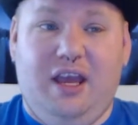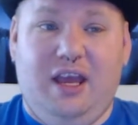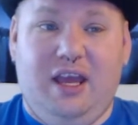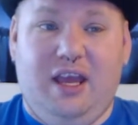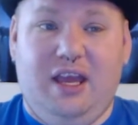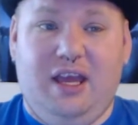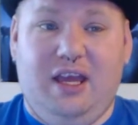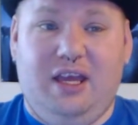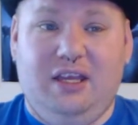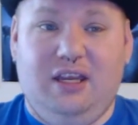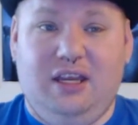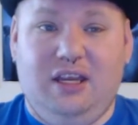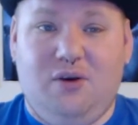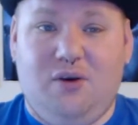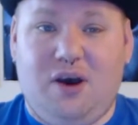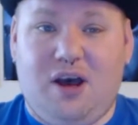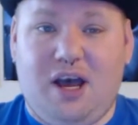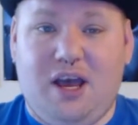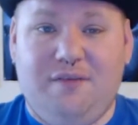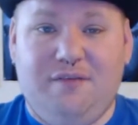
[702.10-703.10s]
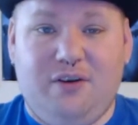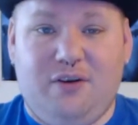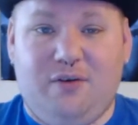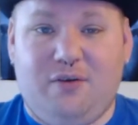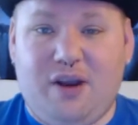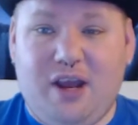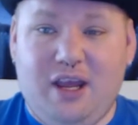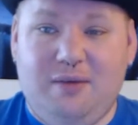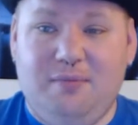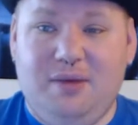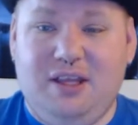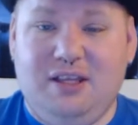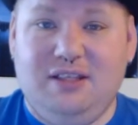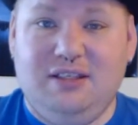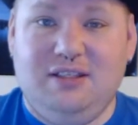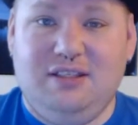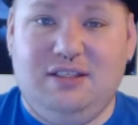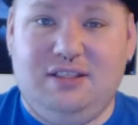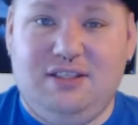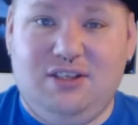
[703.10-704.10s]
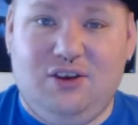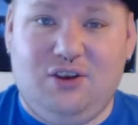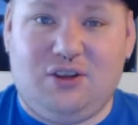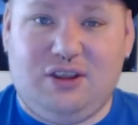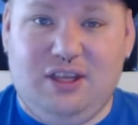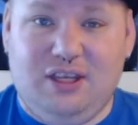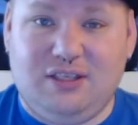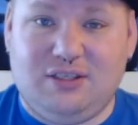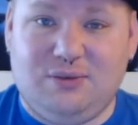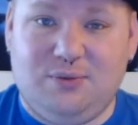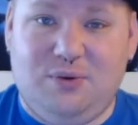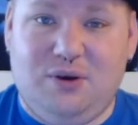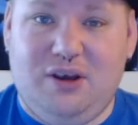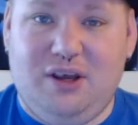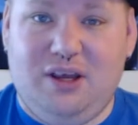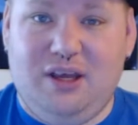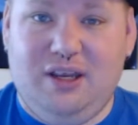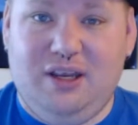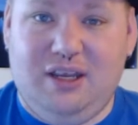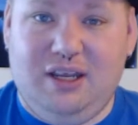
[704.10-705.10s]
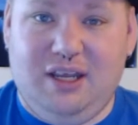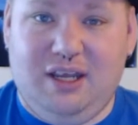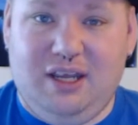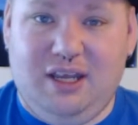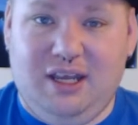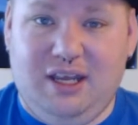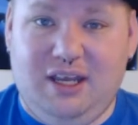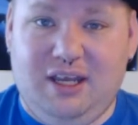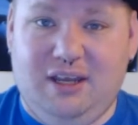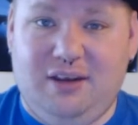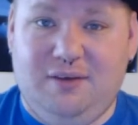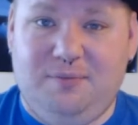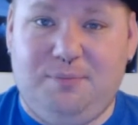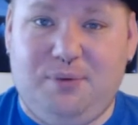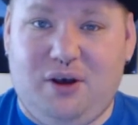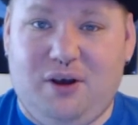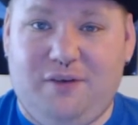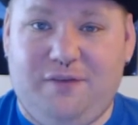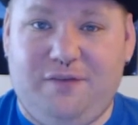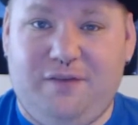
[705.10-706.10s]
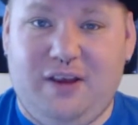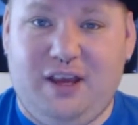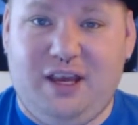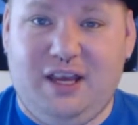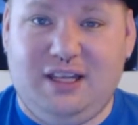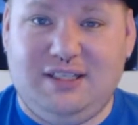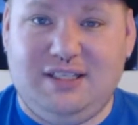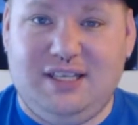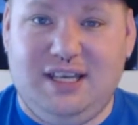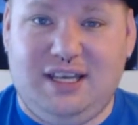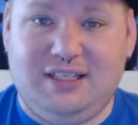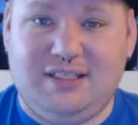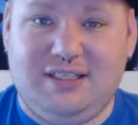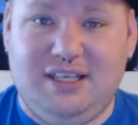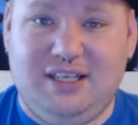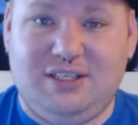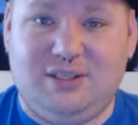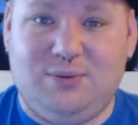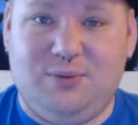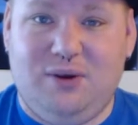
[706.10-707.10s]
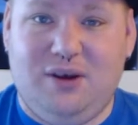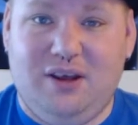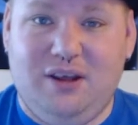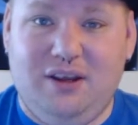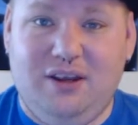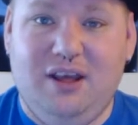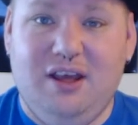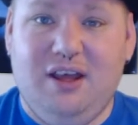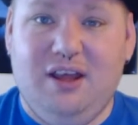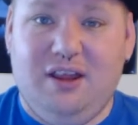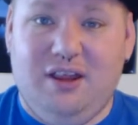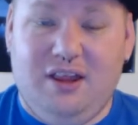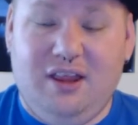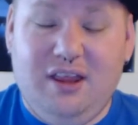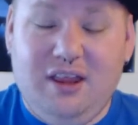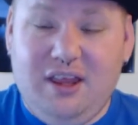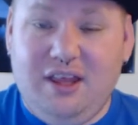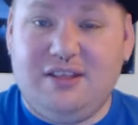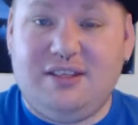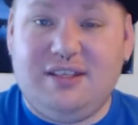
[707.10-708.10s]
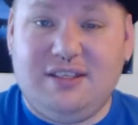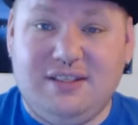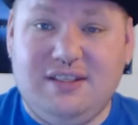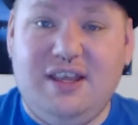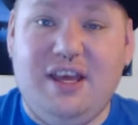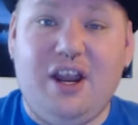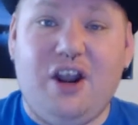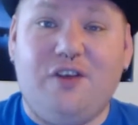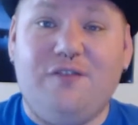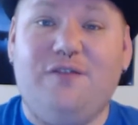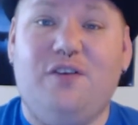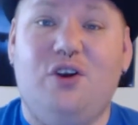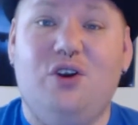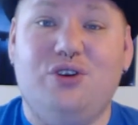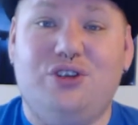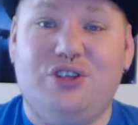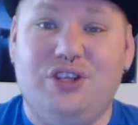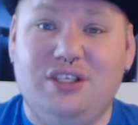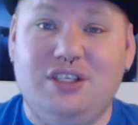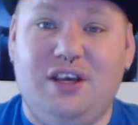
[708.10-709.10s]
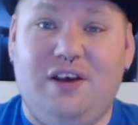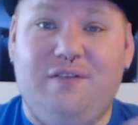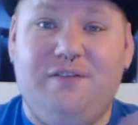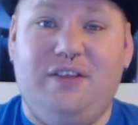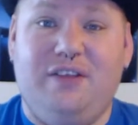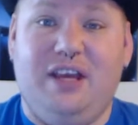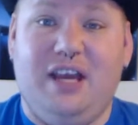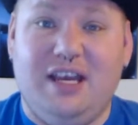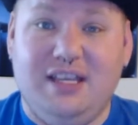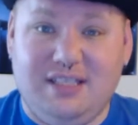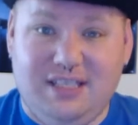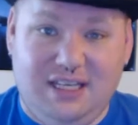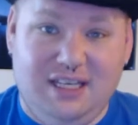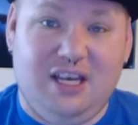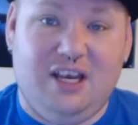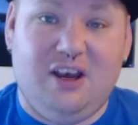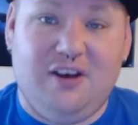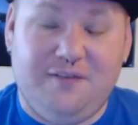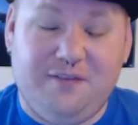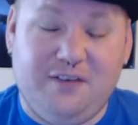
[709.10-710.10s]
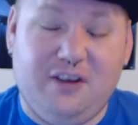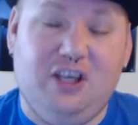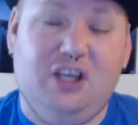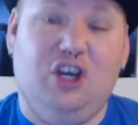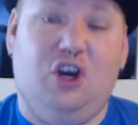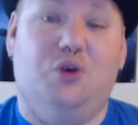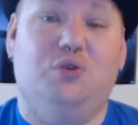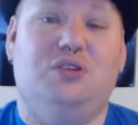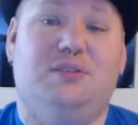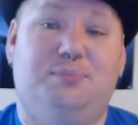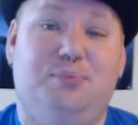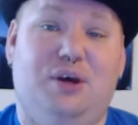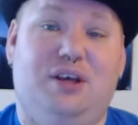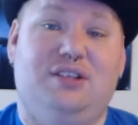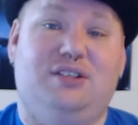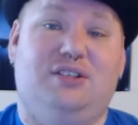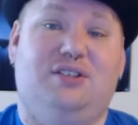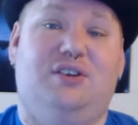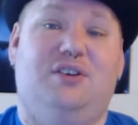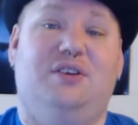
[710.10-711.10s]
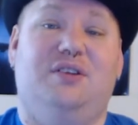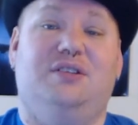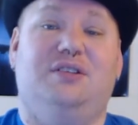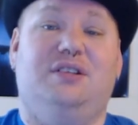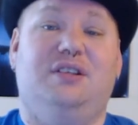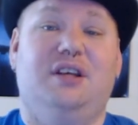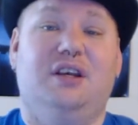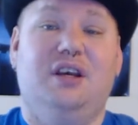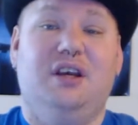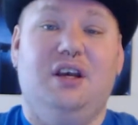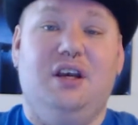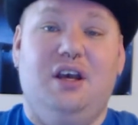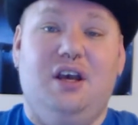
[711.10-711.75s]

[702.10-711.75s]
and, Ivan Reitman took this one, and Paul Feig takes this one. This is their version of the idea of Ghostbusters.